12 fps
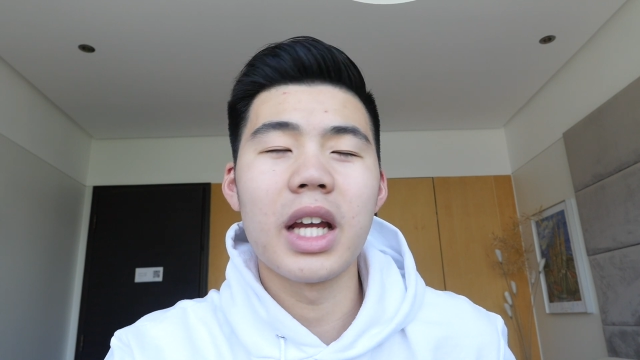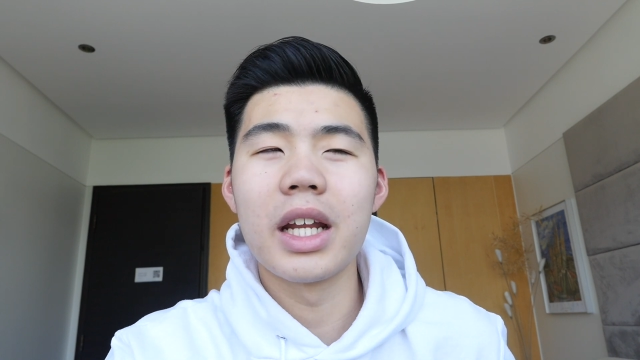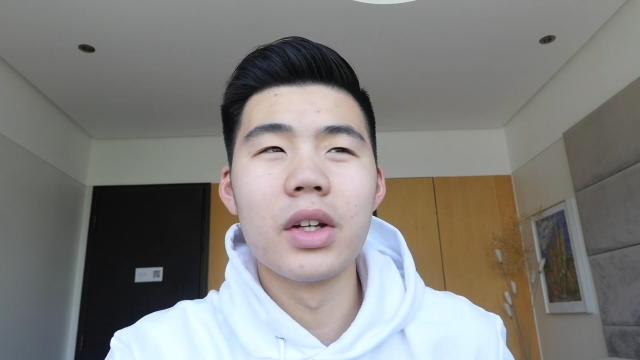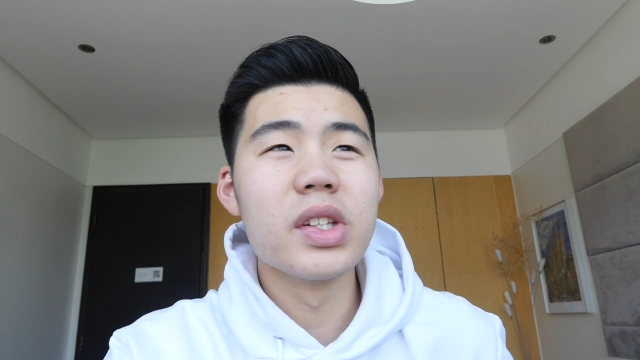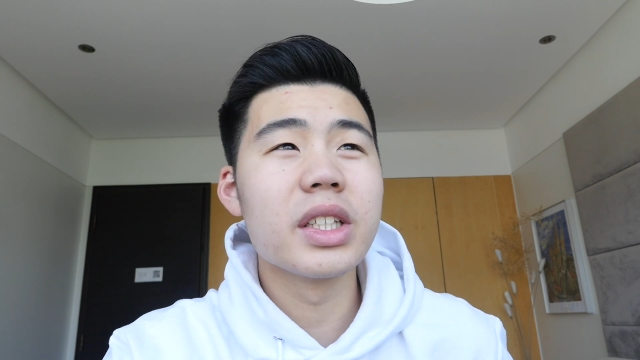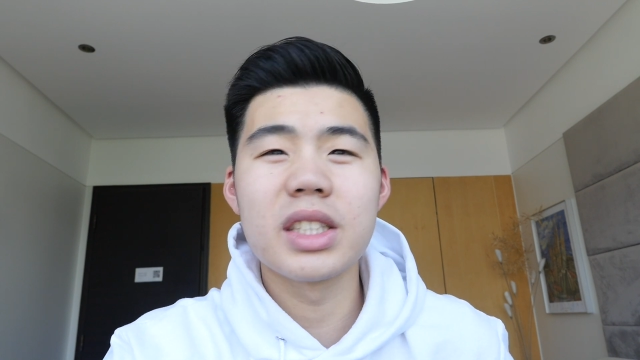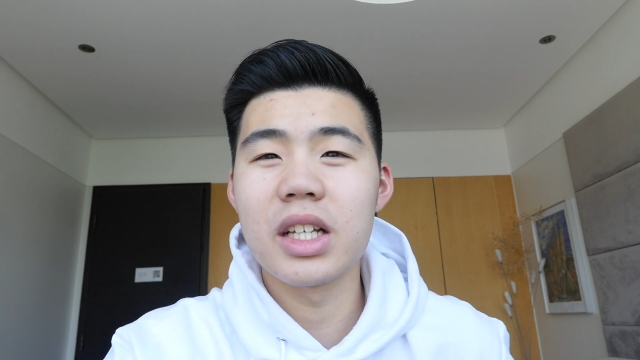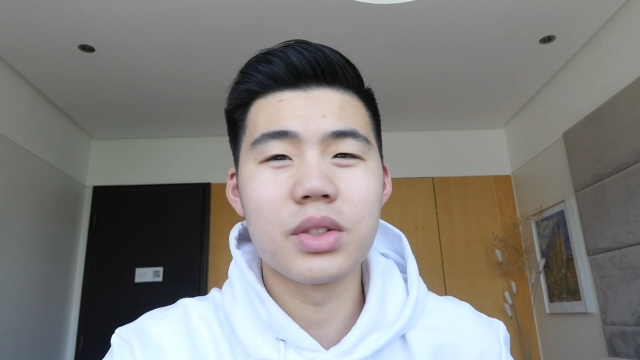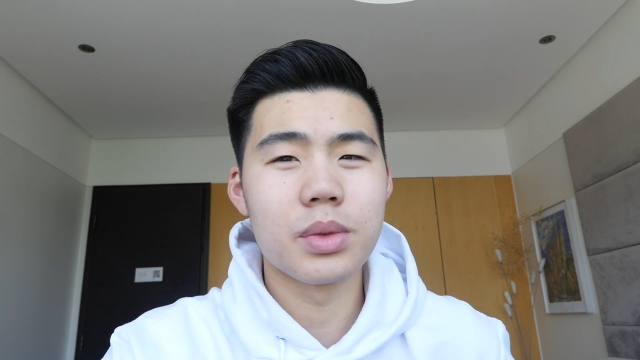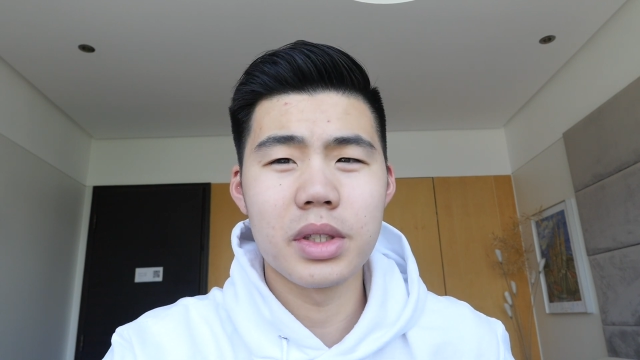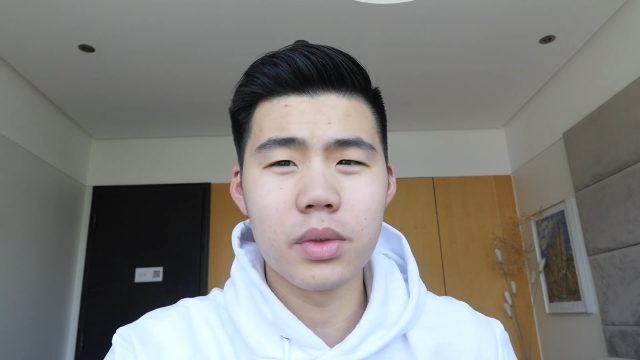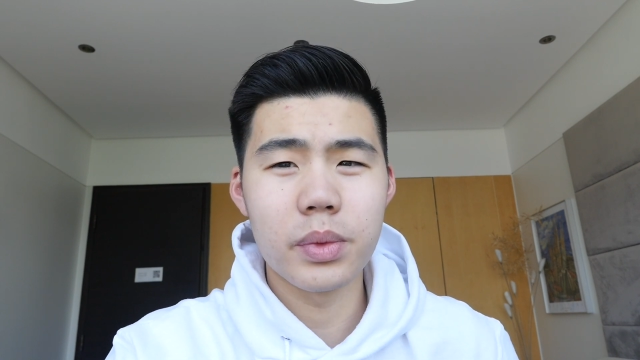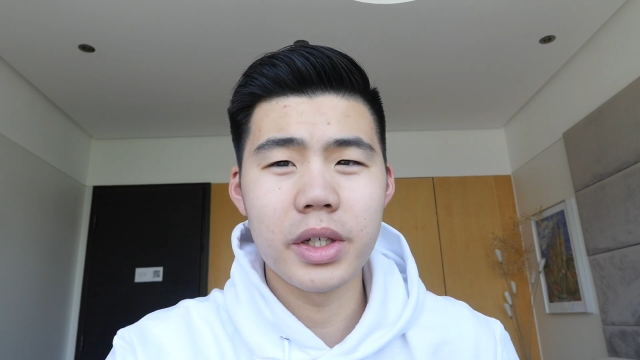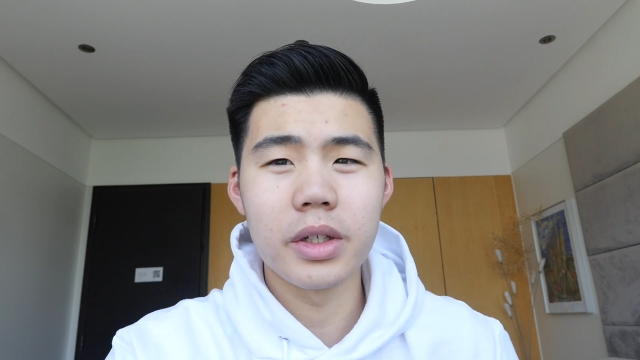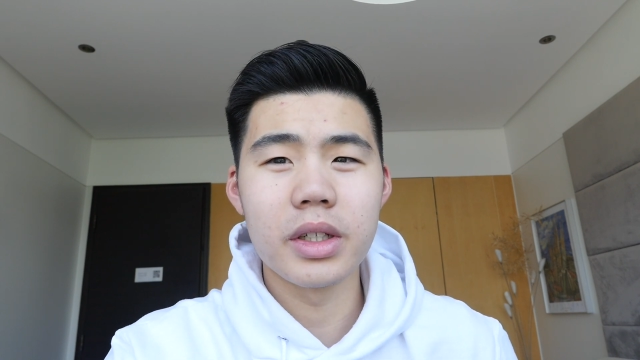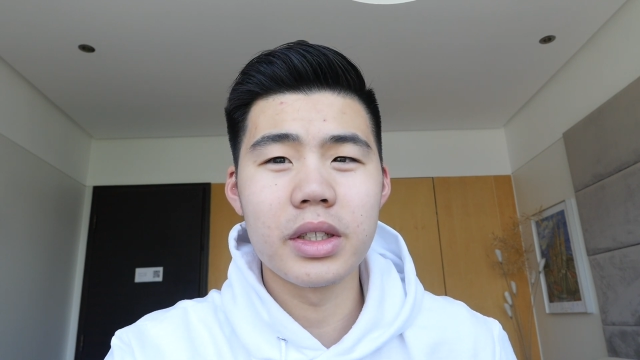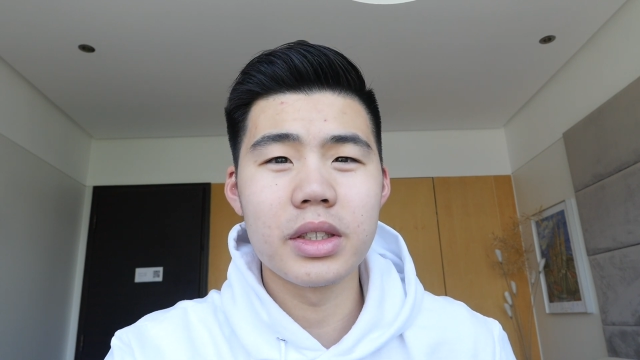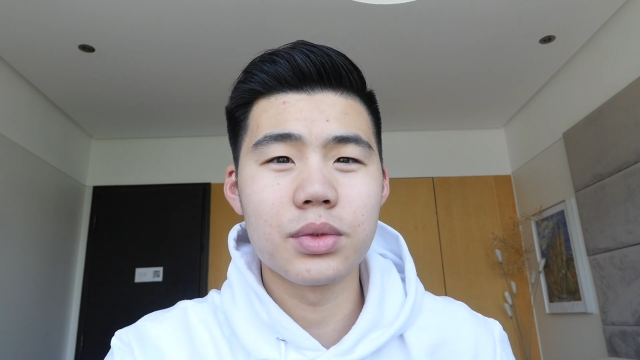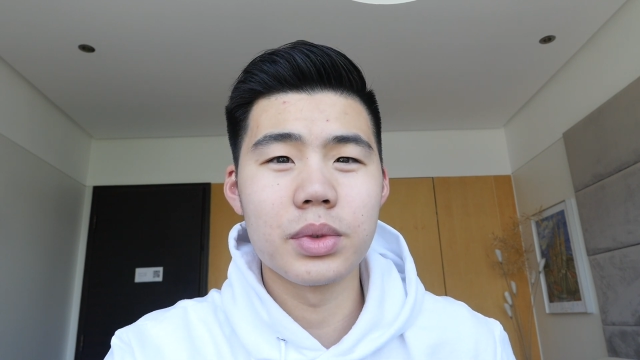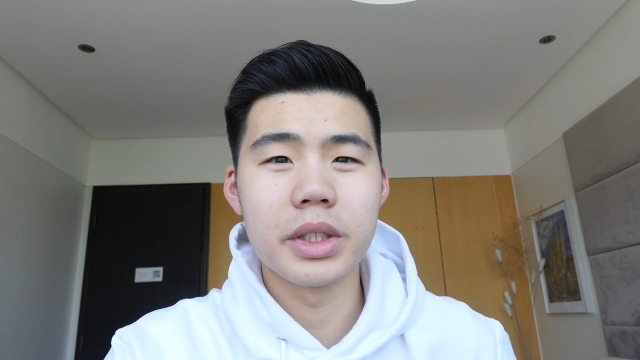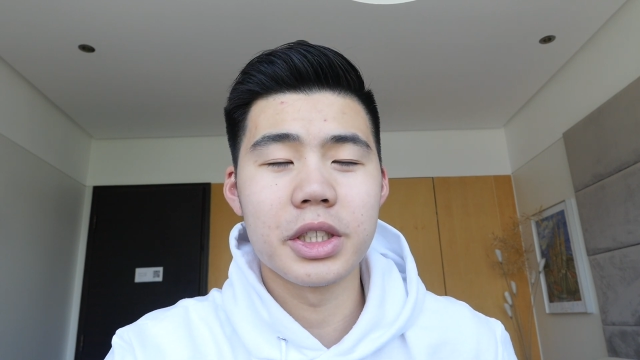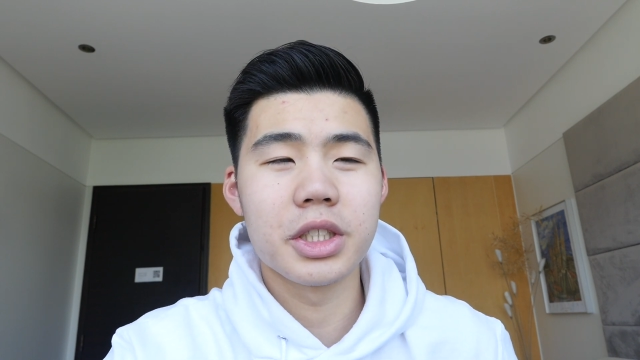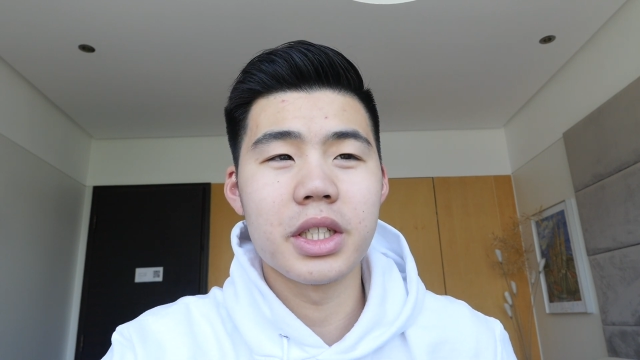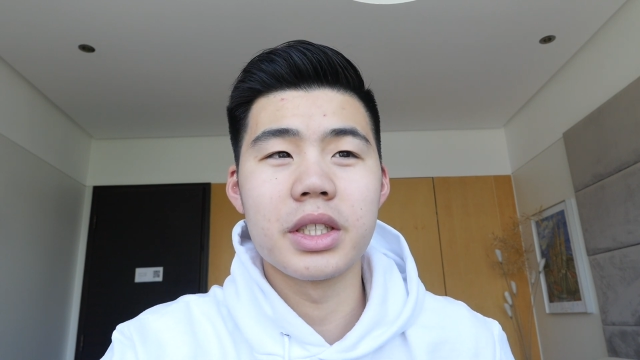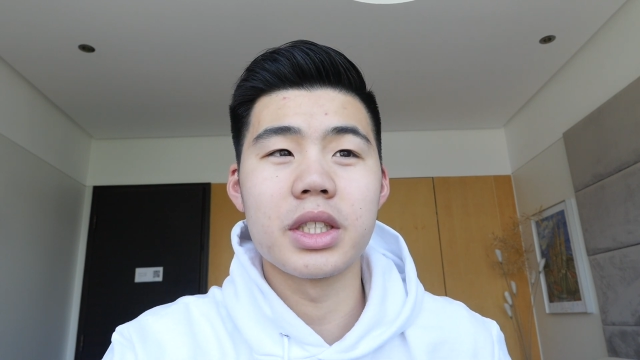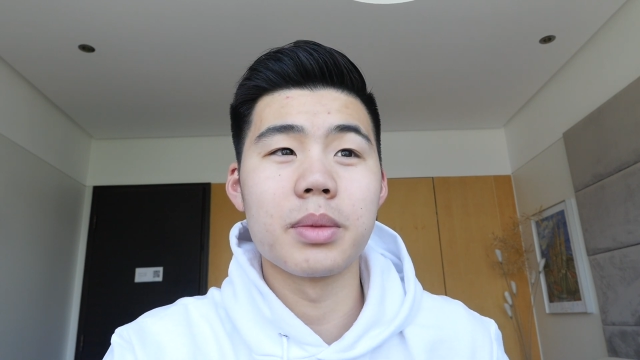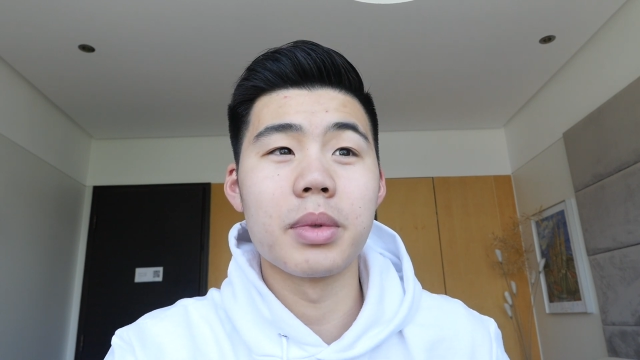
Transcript: I know this sounds really weird and it's really cheesy,